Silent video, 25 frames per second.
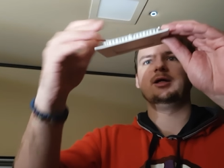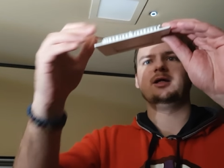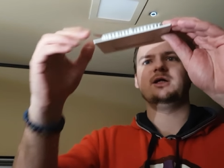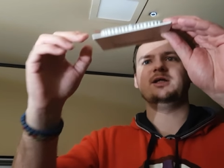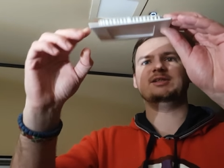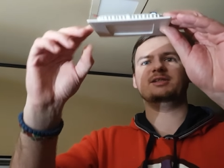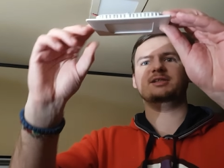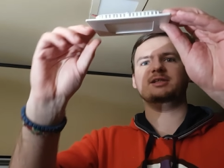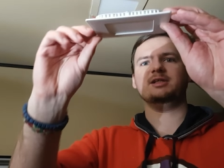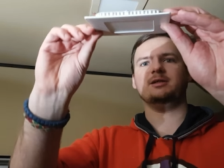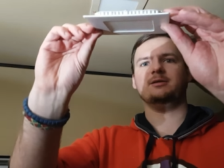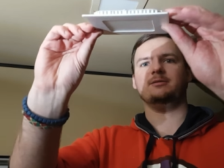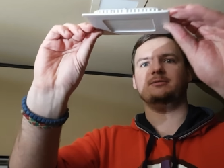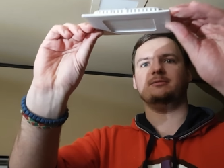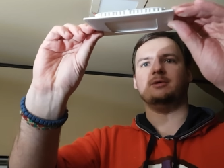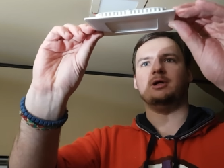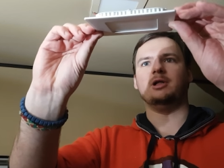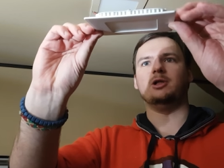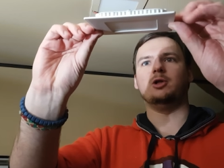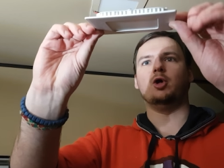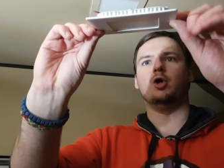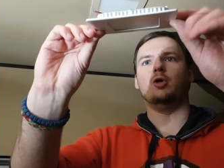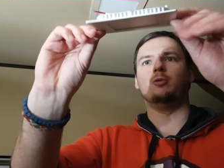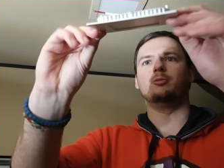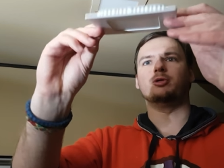It's a
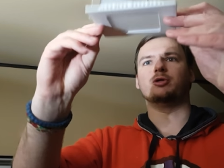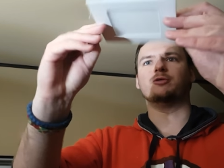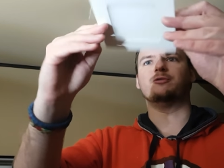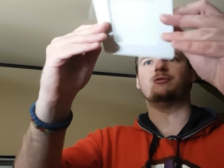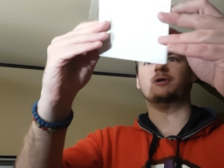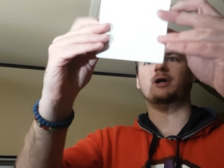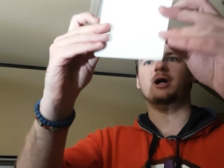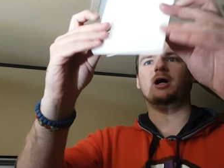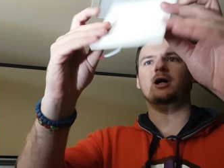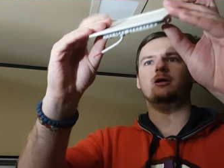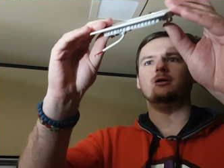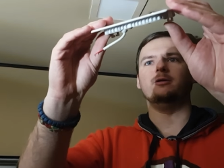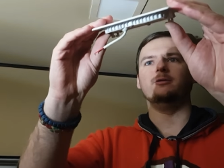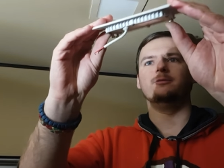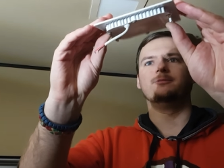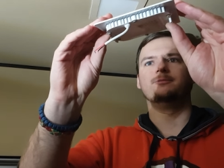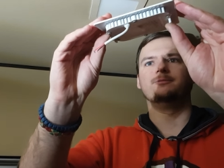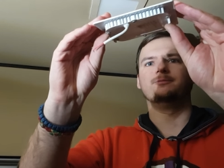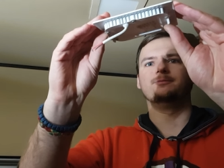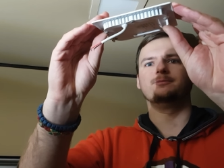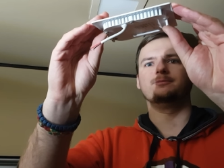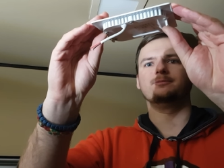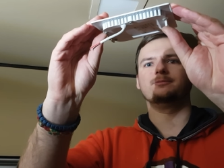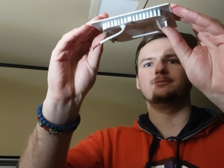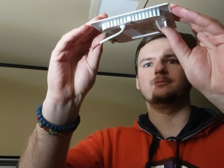low profile
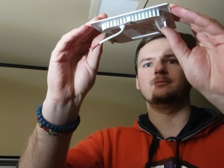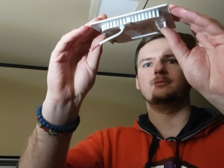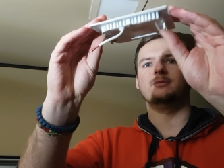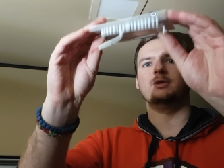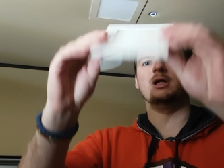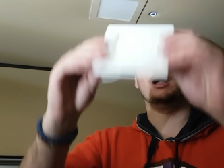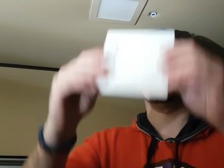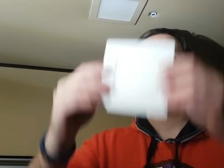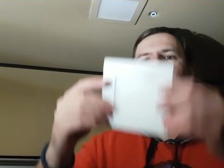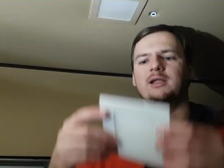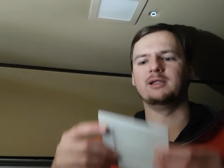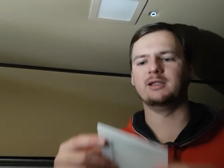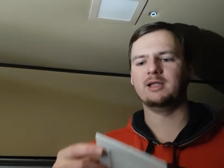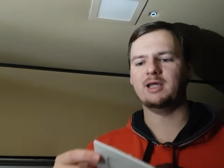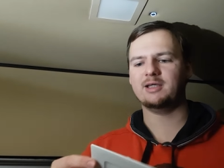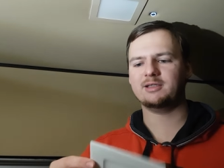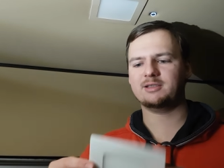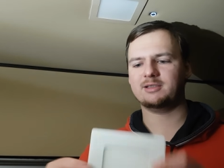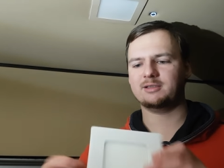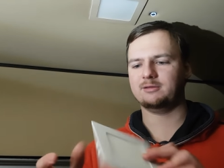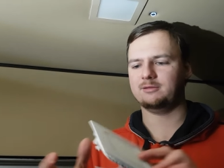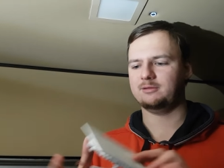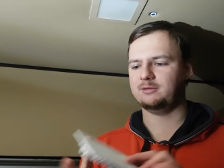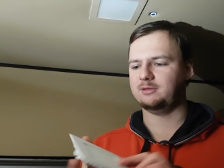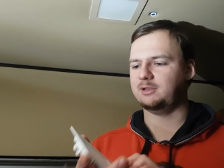
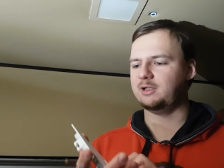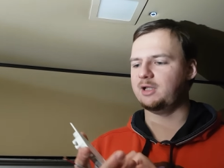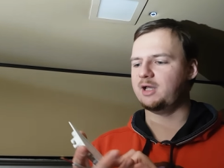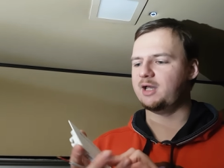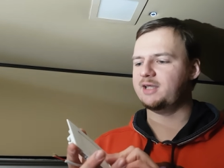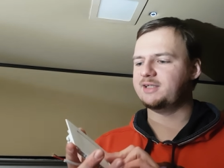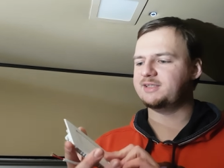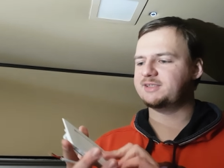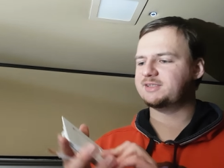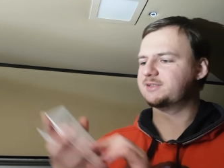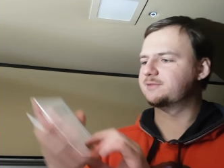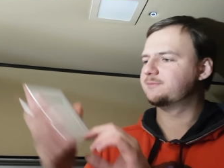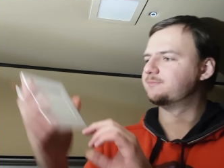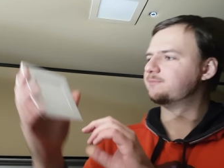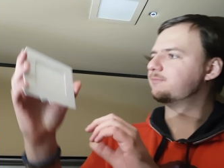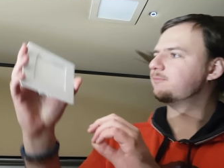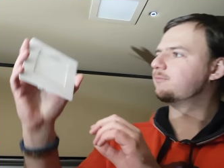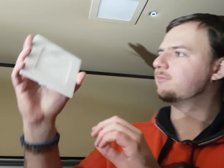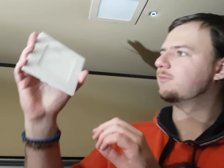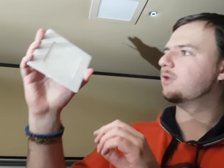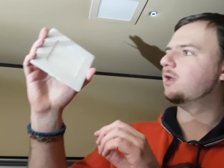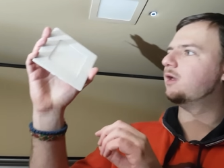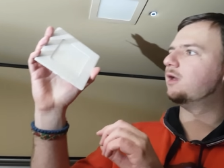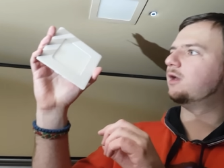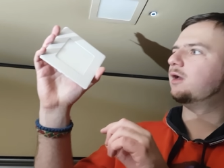LED lights
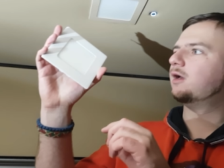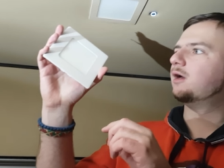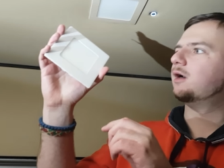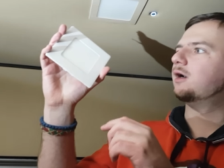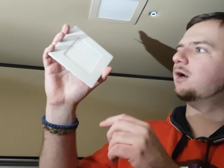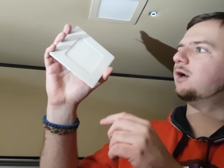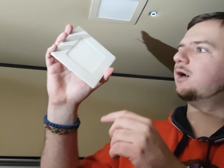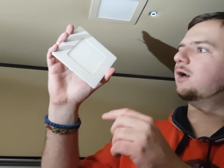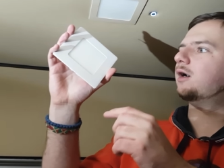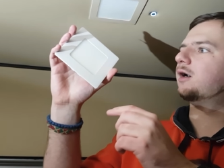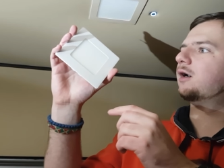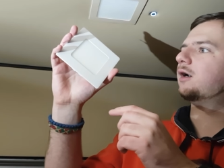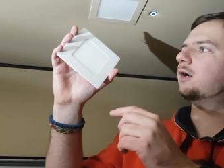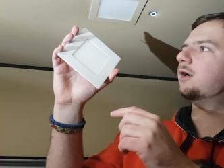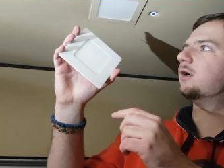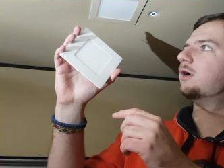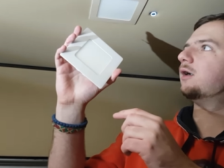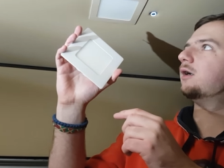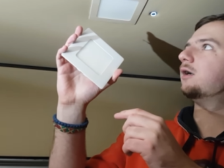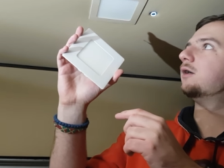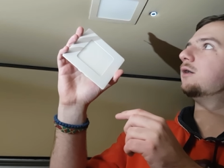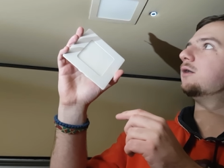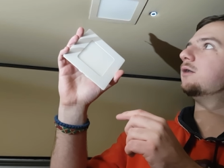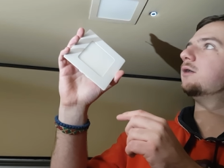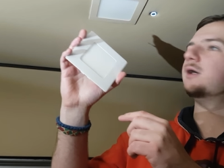
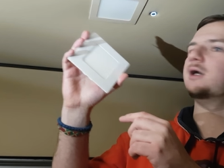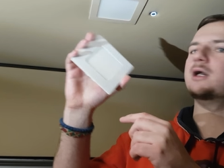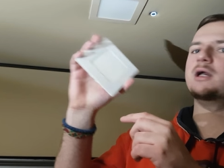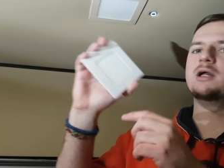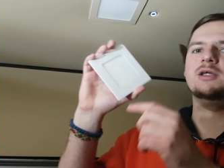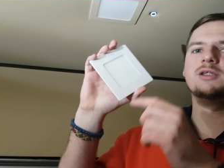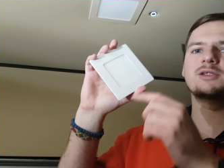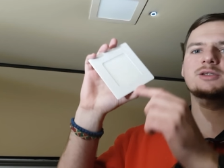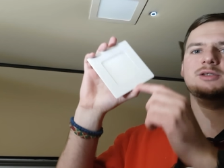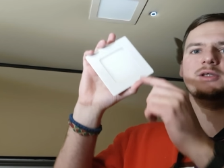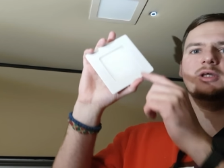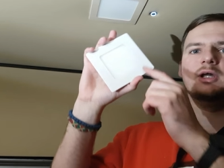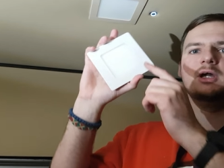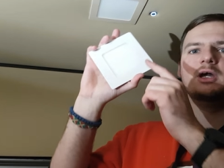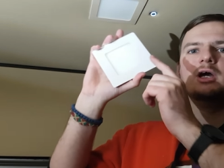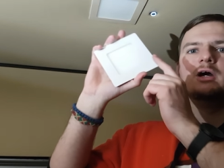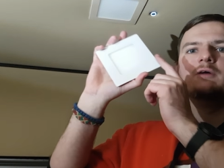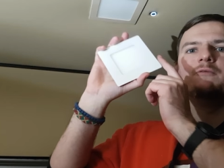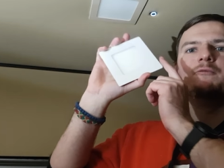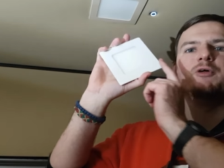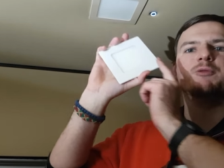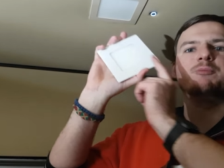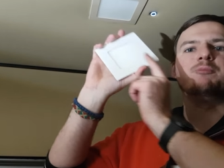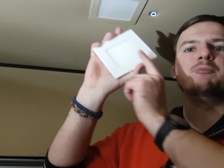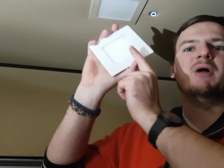uh, and
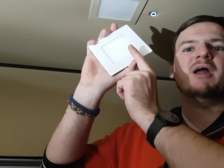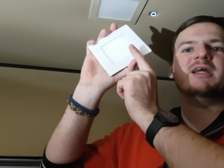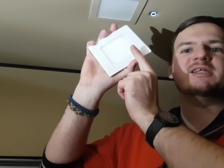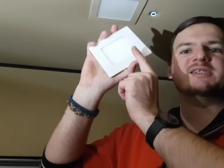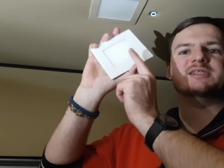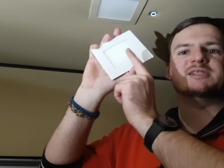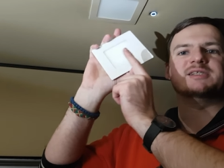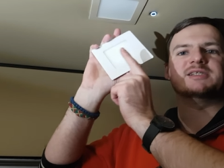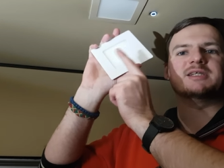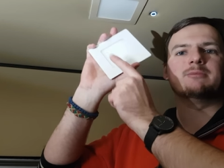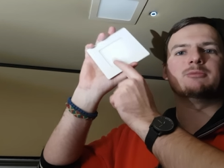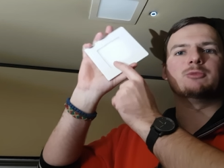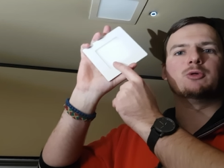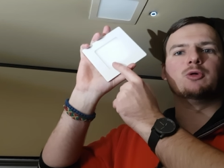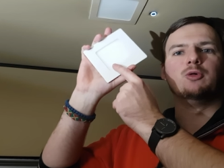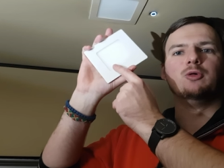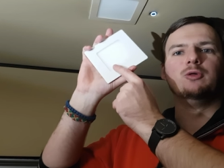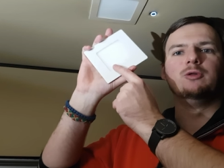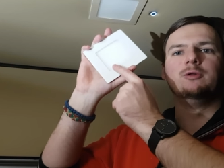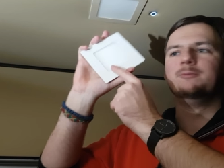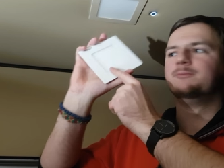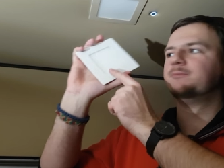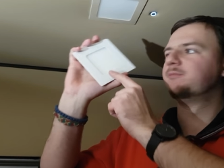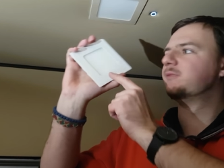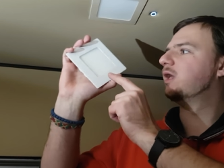what makes them
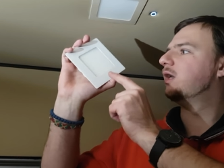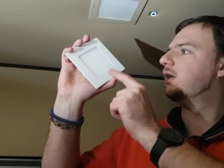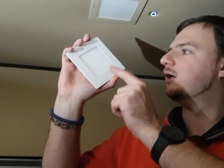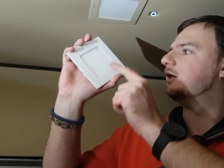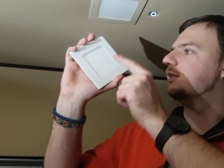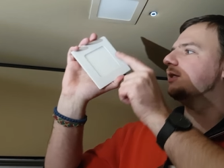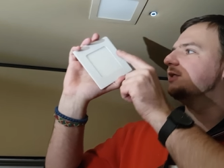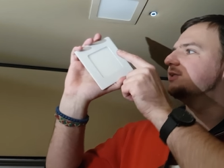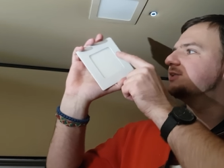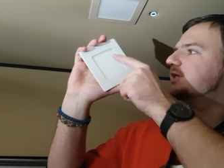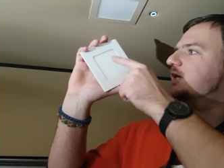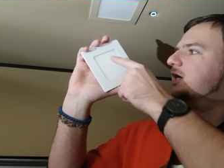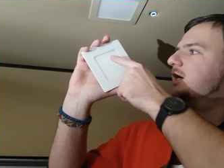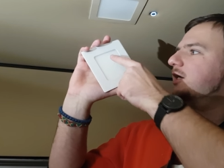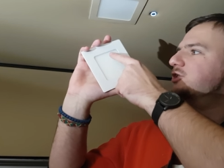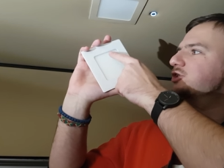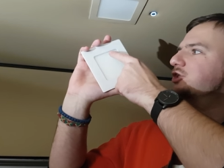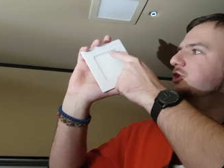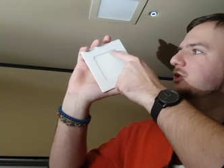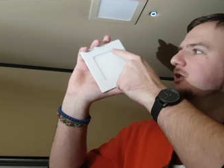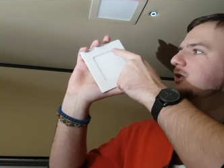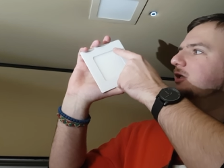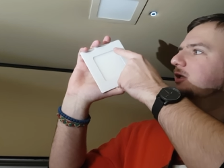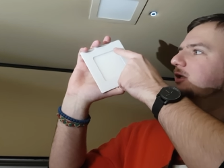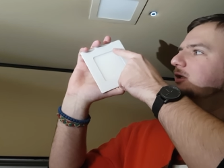cool it's
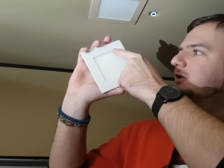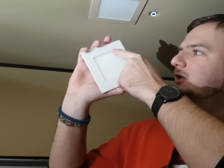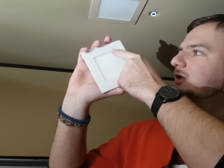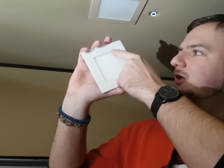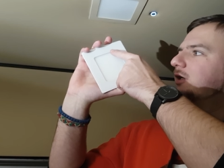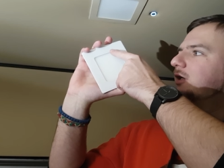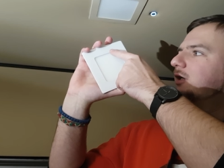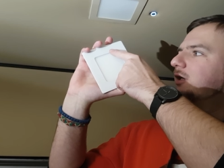actually